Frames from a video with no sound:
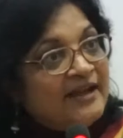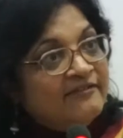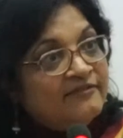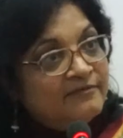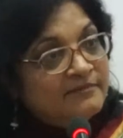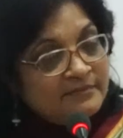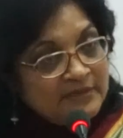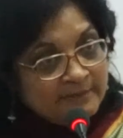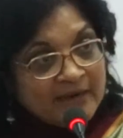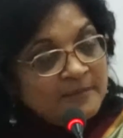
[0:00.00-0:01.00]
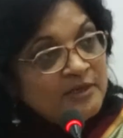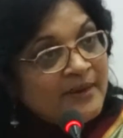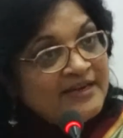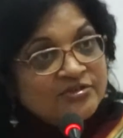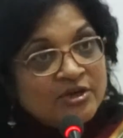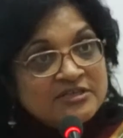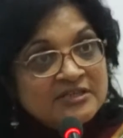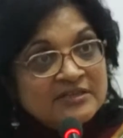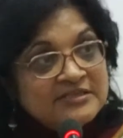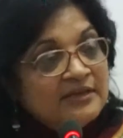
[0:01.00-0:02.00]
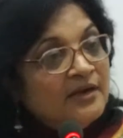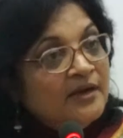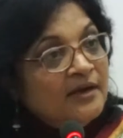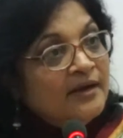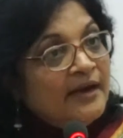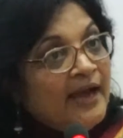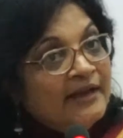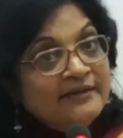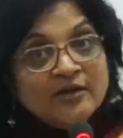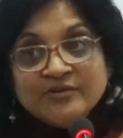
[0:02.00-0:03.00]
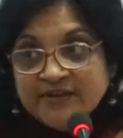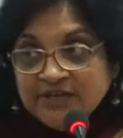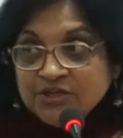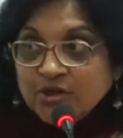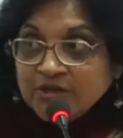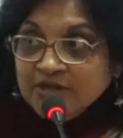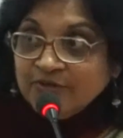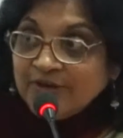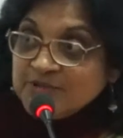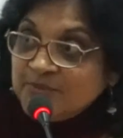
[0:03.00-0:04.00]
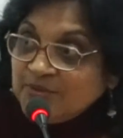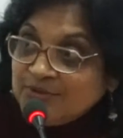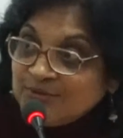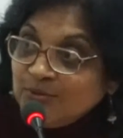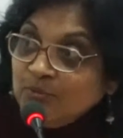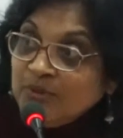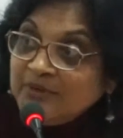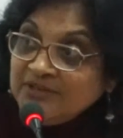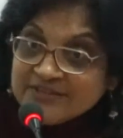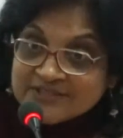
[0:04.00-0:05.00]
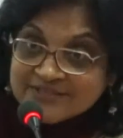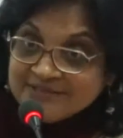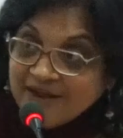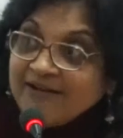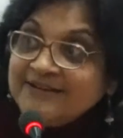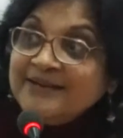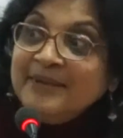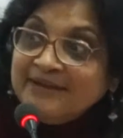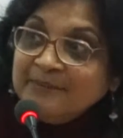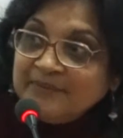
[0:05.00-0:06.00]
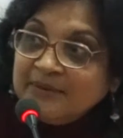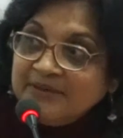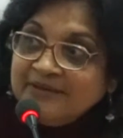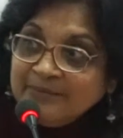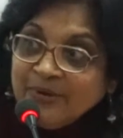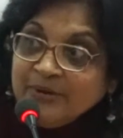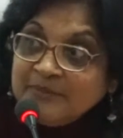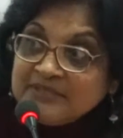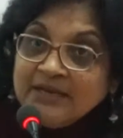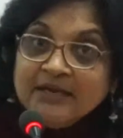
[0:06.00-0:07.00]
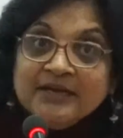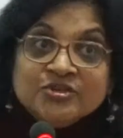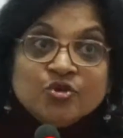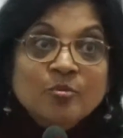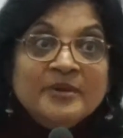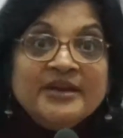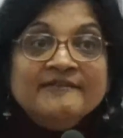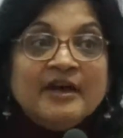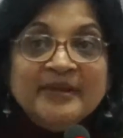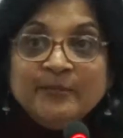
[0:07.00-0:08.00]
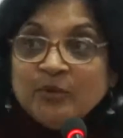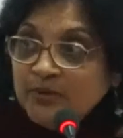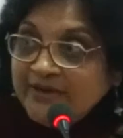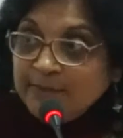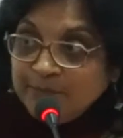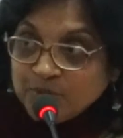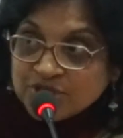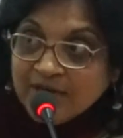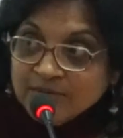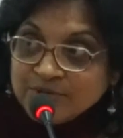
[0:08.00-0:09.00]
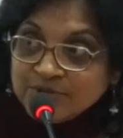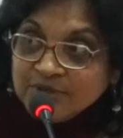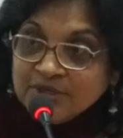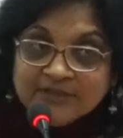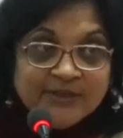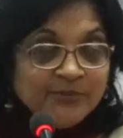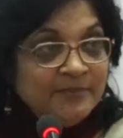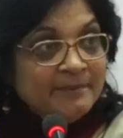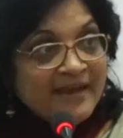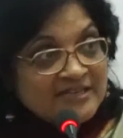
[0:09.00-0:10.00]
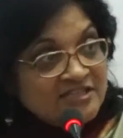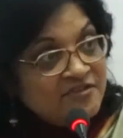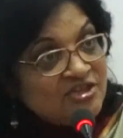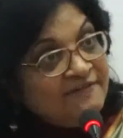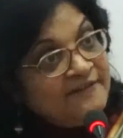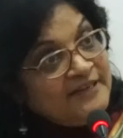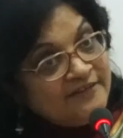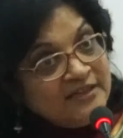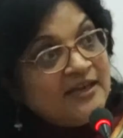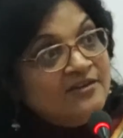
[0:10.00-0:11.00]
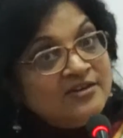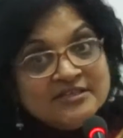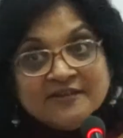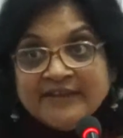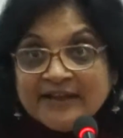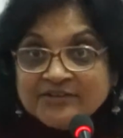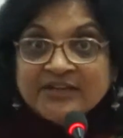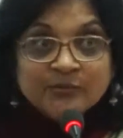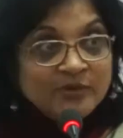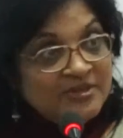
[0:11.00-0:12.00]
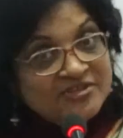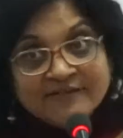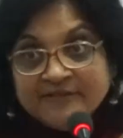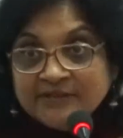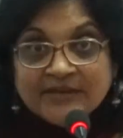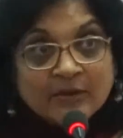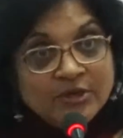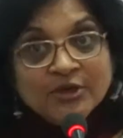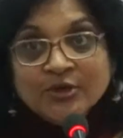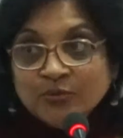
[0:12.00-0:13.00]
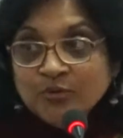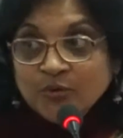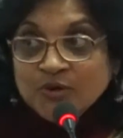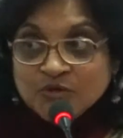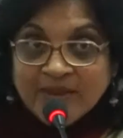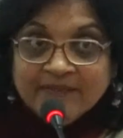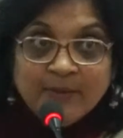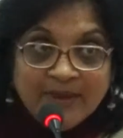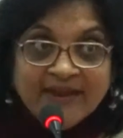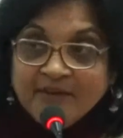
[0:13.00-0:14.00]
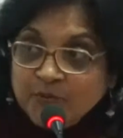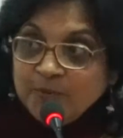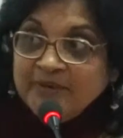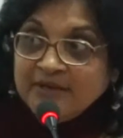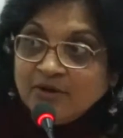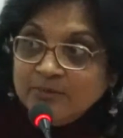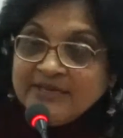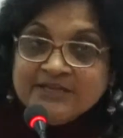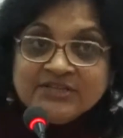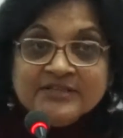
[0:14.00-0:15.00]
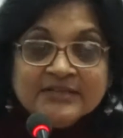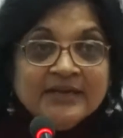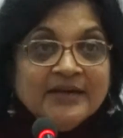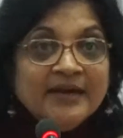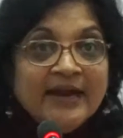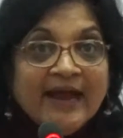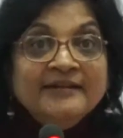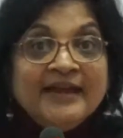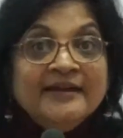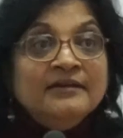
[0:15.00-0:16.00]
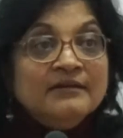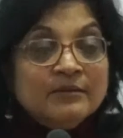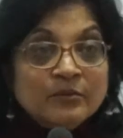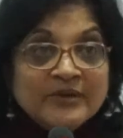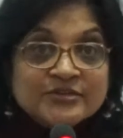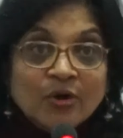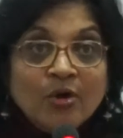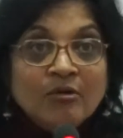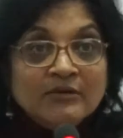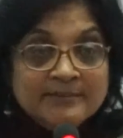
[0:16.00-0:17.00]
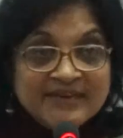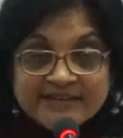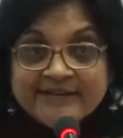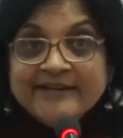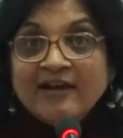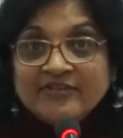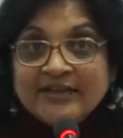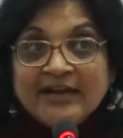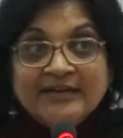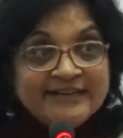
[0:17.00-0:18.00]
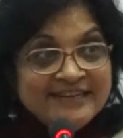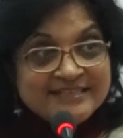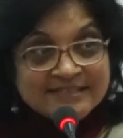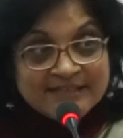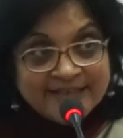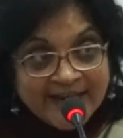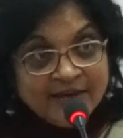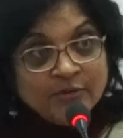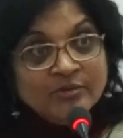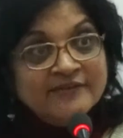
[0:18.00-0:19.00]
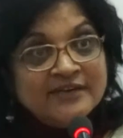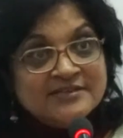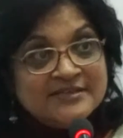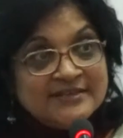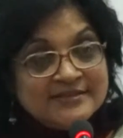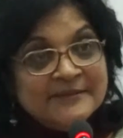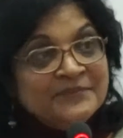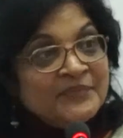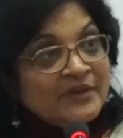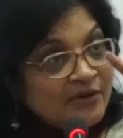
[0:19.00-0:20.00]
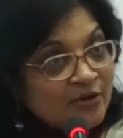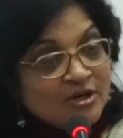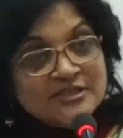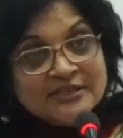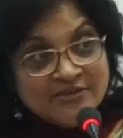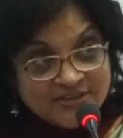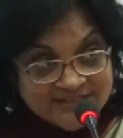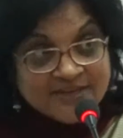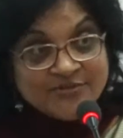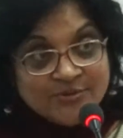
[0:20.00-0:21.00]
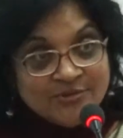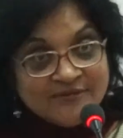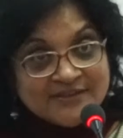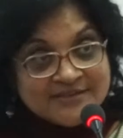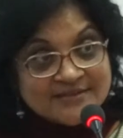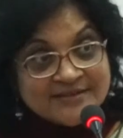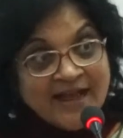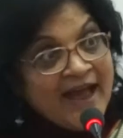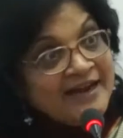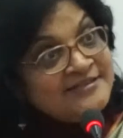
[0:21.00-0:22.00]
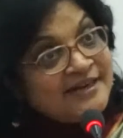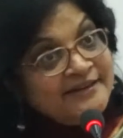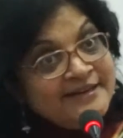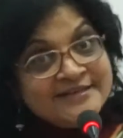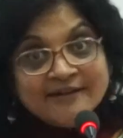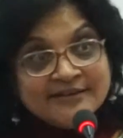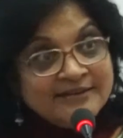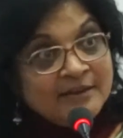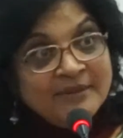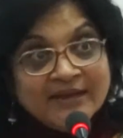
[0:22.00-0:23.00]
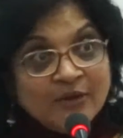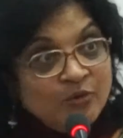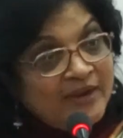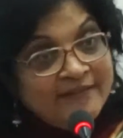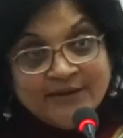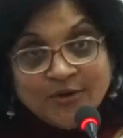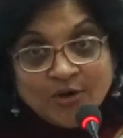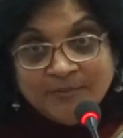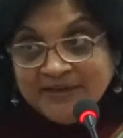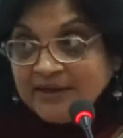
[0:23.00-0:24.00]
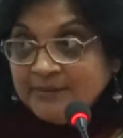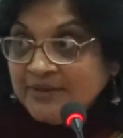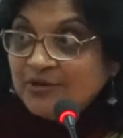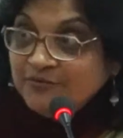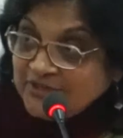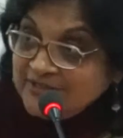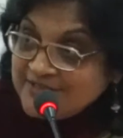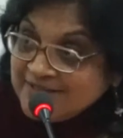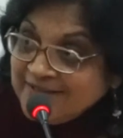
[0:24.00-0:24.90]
have department-wise rosters, and that was very shocking for us because we were just starting making permanent appointments. So many of our people would get pushed out. There will be a massive shuffle, even the unreserved category will be shuffled around. Who knows where they would be accommodated. And then we saw immediately after that, at least in 10 universities across the country, central universities, ads suddenly started coming out where they had not been coming out for years.